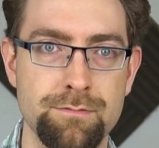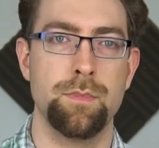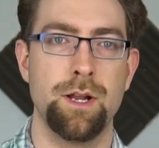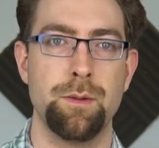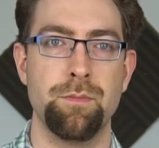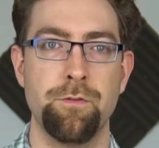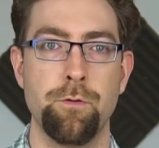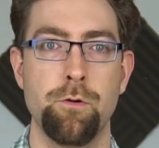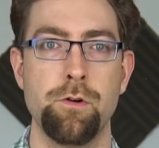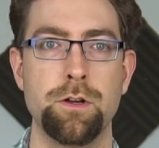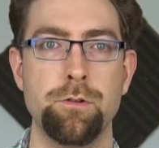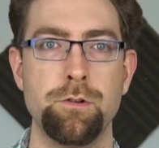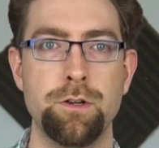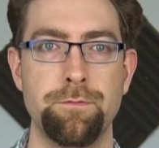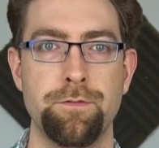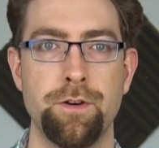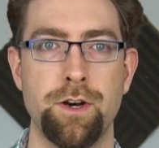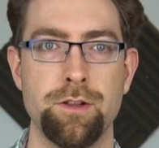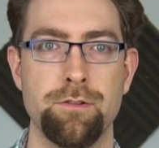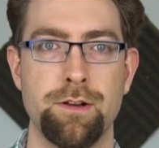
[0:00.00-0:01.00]
And before we go any
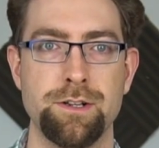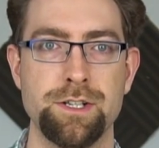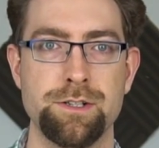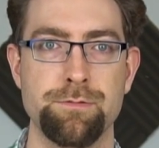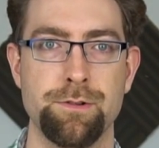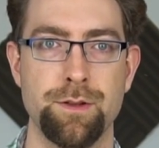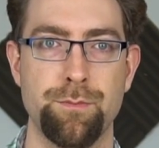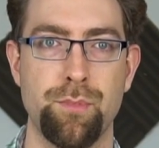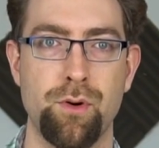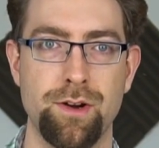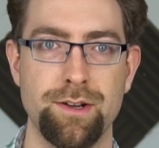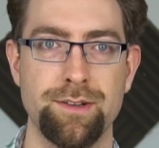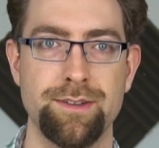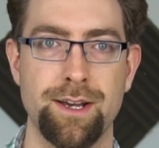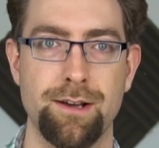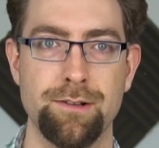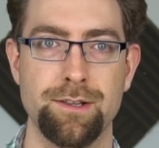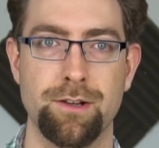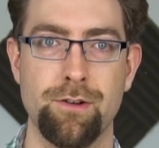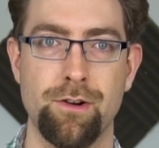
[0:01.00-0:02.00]
further, I just want to point
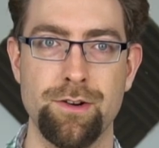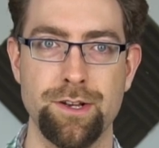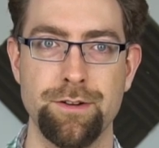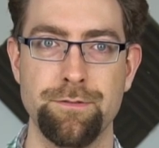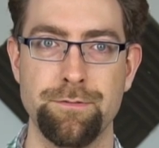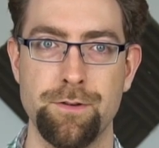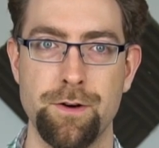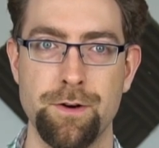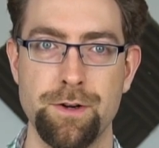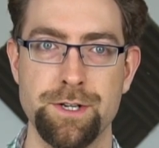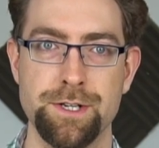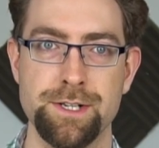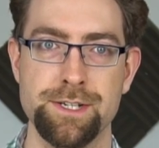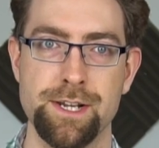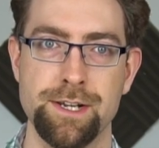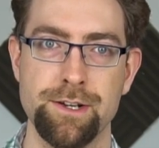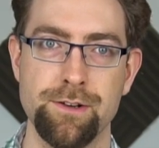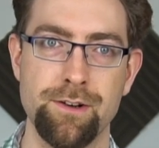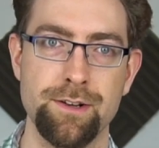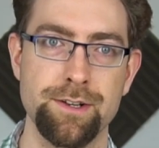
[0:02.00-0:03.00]
out that cognitive functions
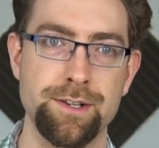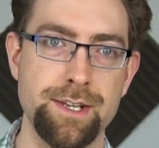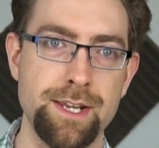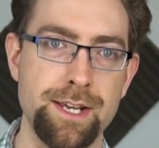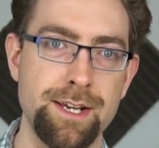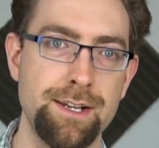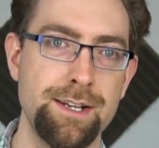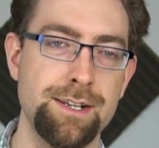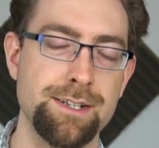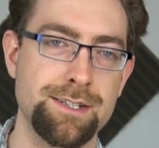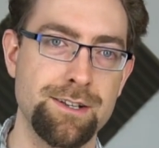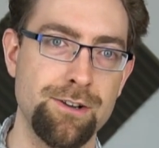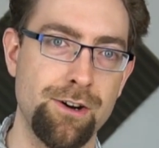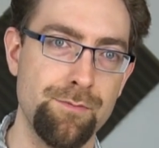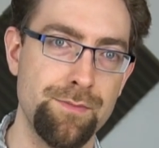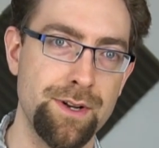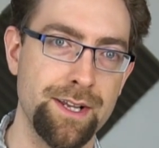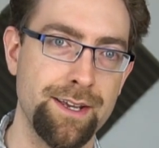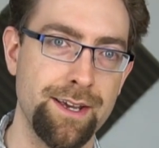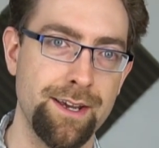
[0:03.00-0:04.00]
are not nearly as
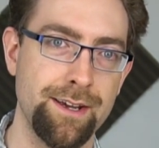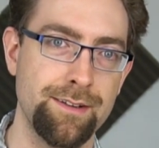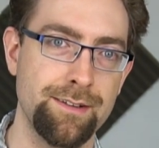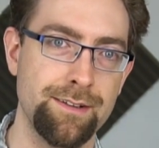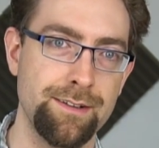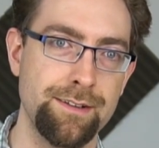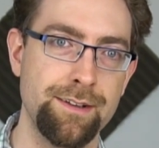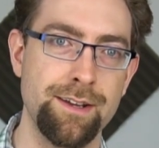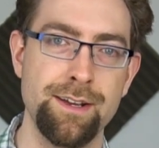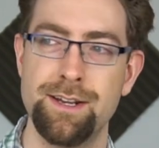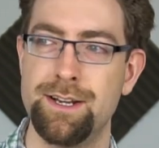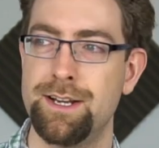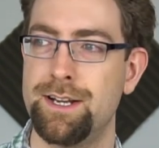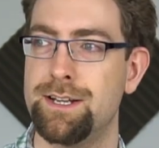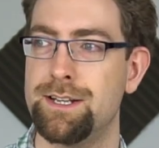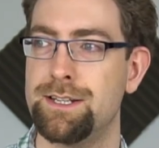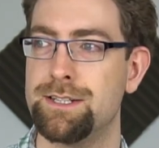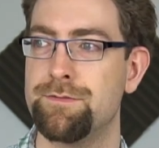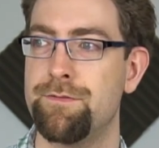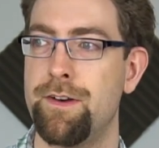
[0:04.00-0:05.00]
complicated
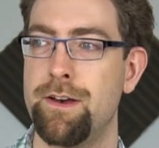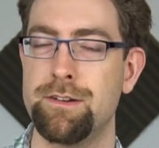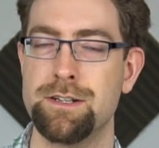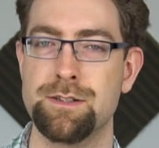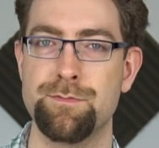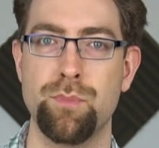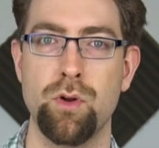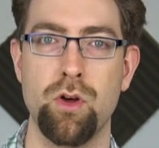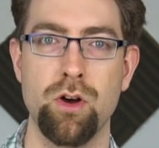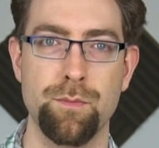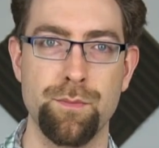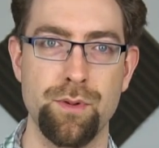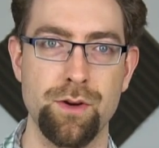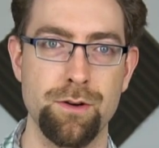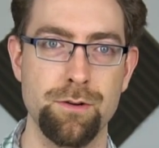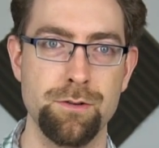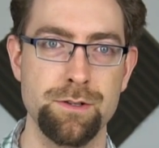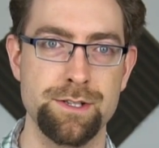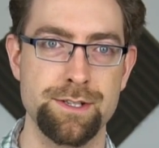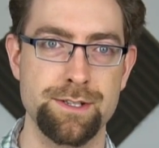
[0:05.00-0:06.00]
as various blog
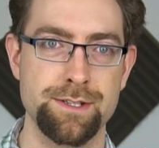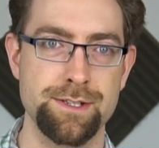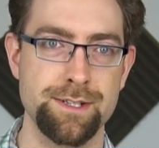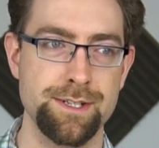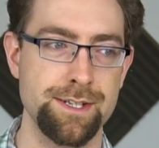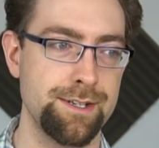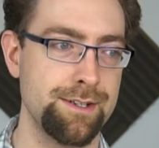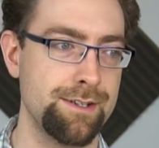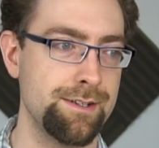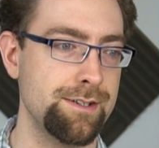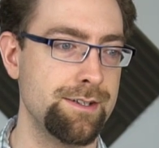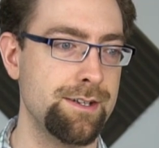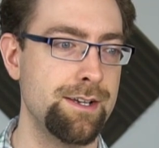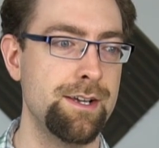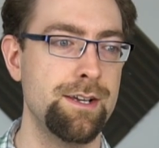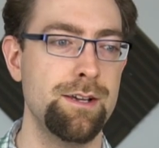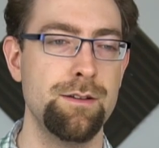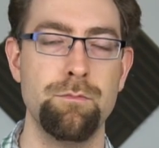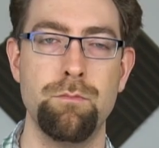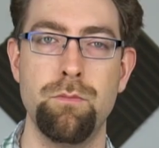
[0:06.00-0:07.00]
posts and
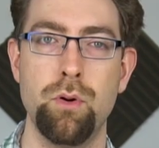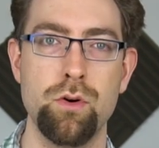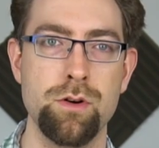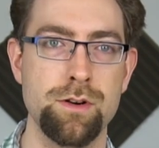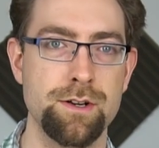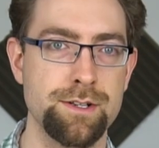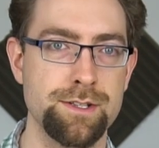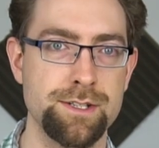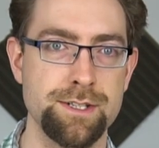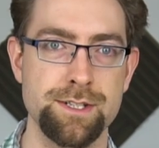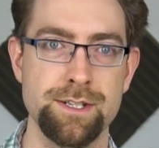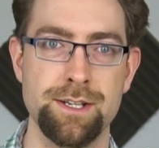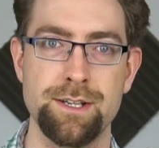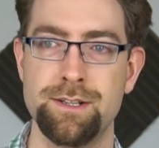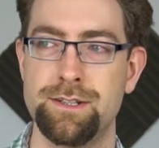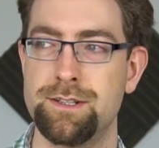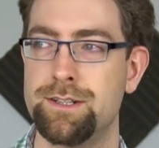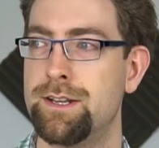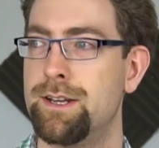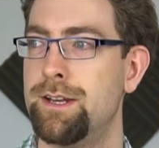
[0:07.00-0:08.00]
books
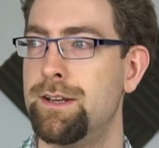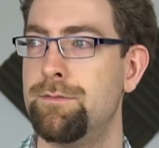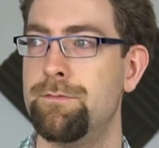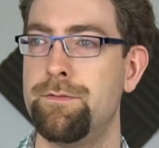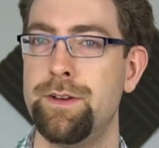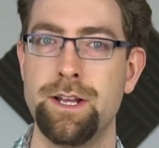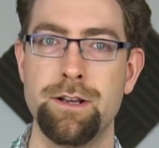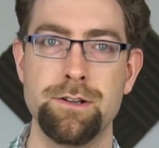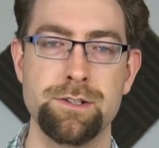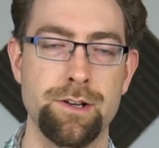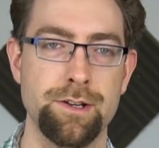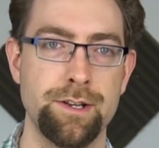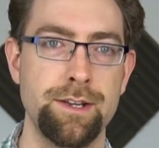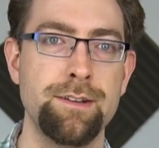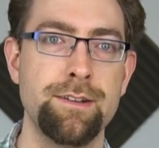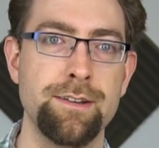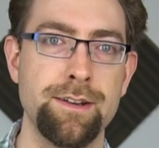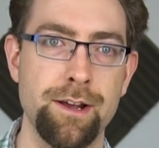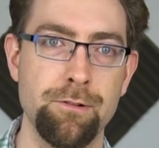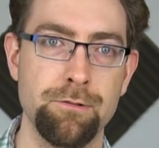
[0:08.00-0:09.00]
and videos on the
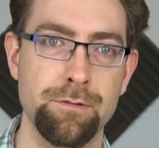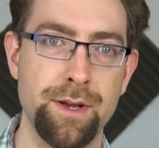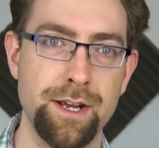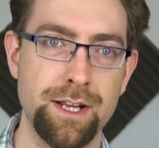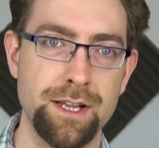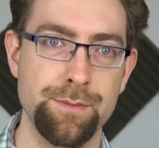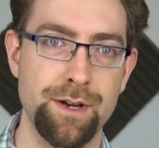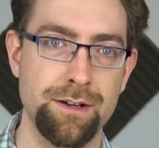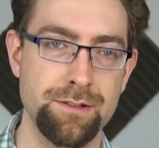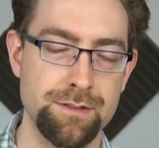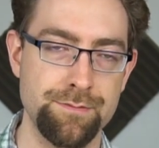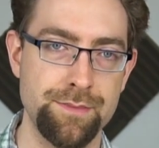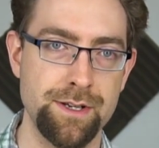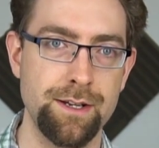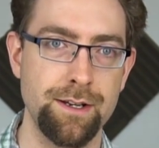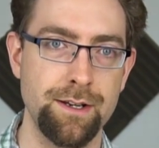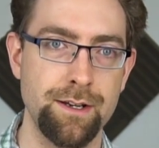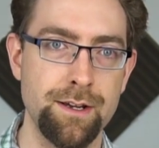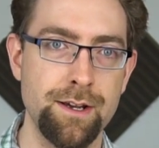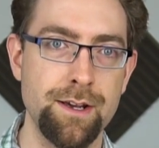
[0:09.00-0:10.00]
internet will make them out to
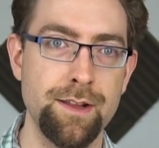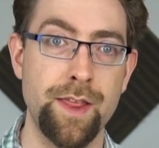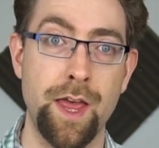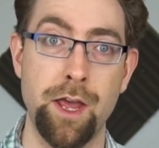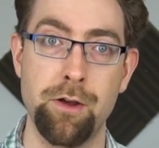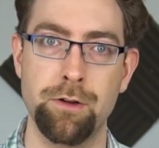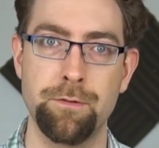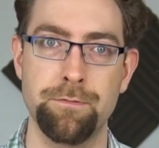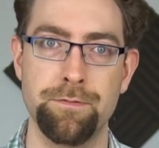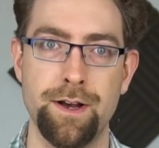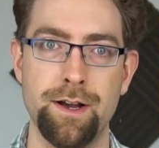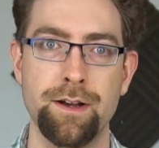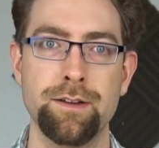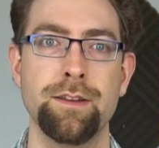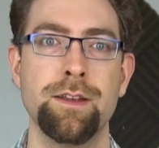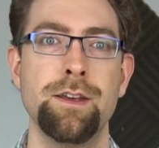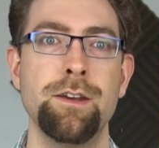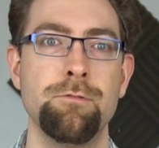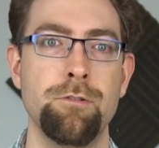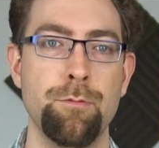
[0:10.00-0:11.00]
be. They are in
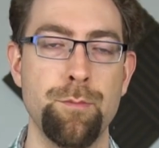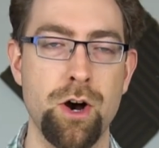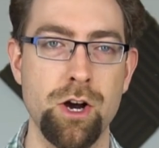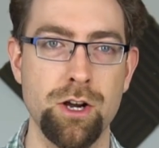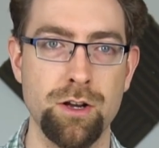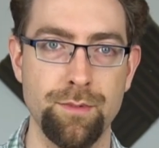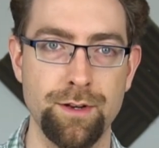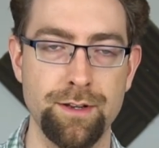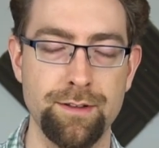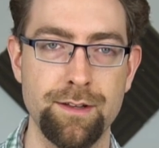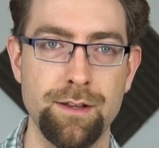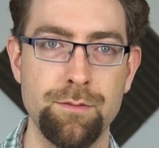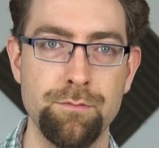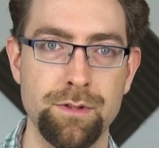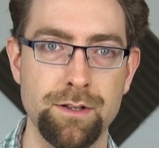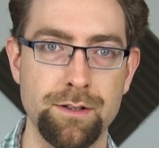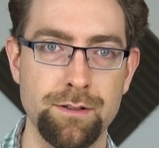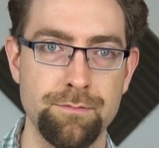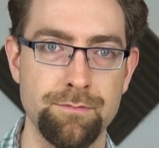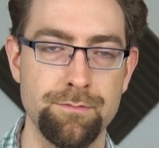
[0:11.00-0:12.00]
fact remarkably
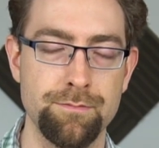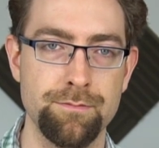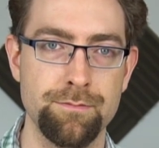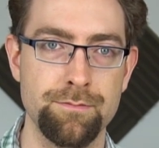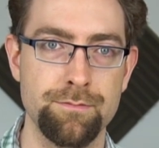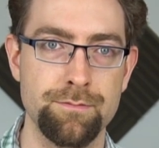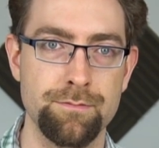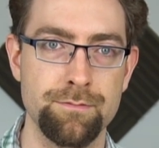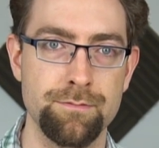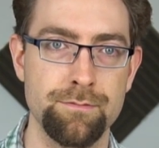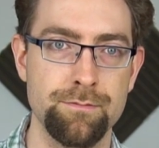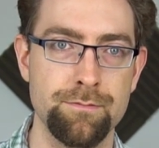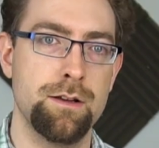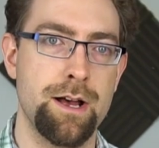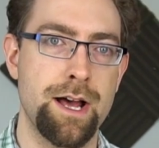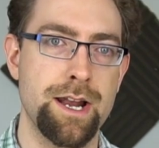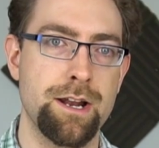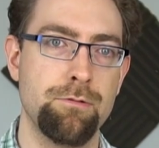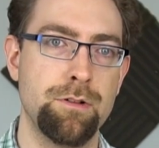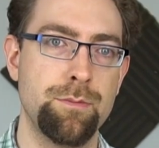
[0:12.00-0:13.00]
simple.
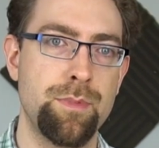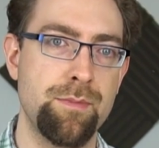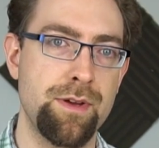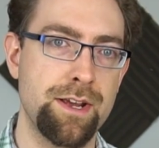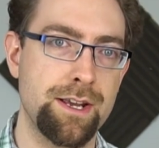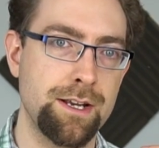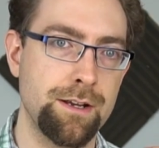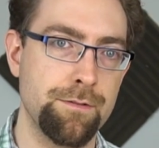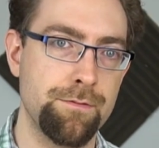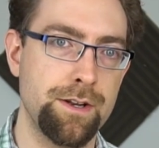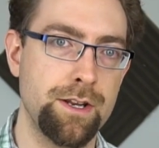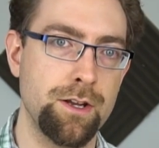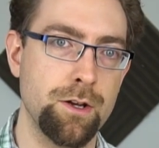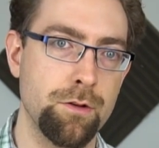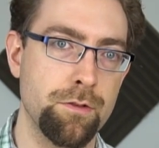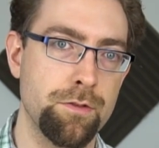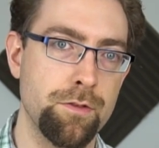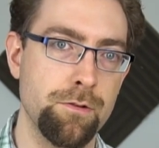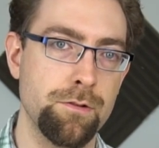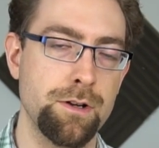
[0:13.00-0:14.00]
And I will be making a
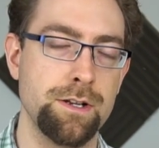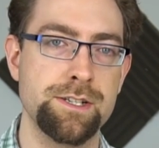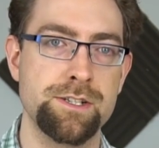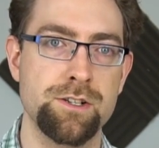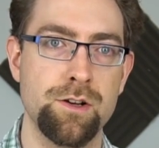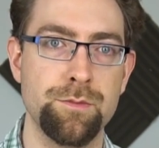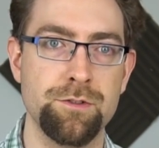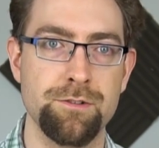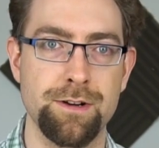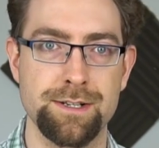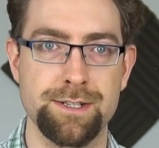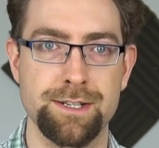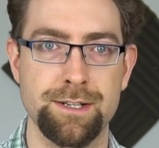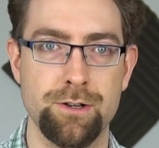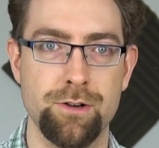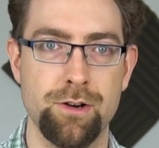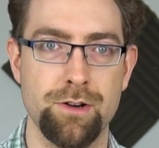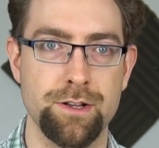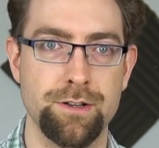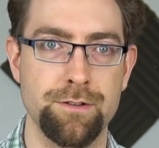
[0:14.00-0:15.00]
video thoroughly summarising the
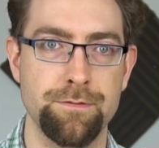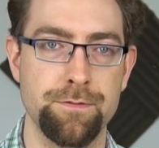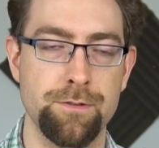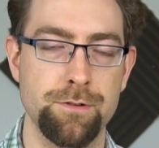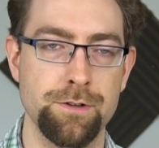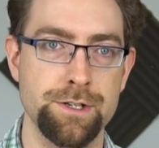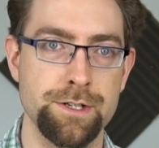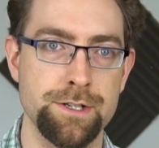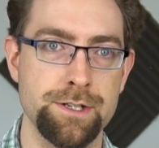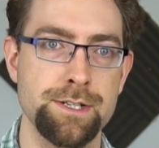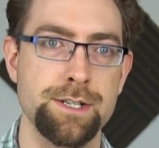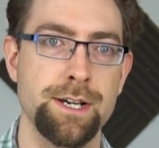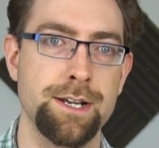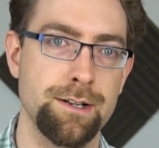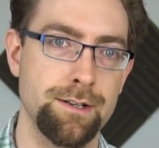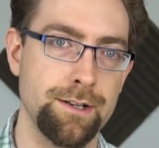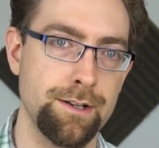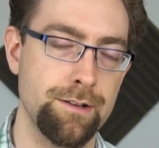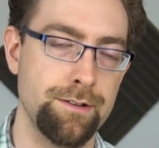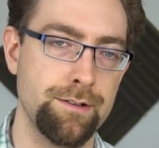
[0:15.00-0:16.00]
cognitive functions at
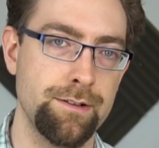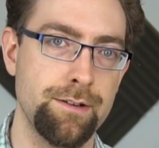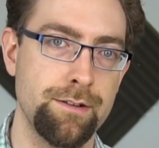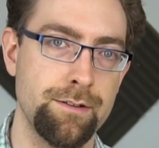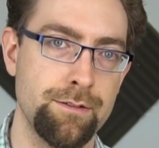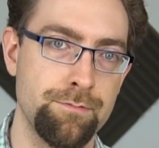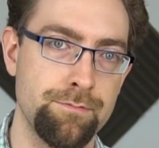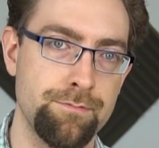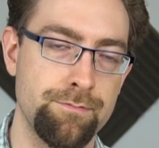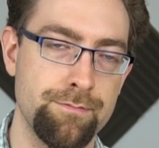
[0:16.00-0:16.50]
a later date.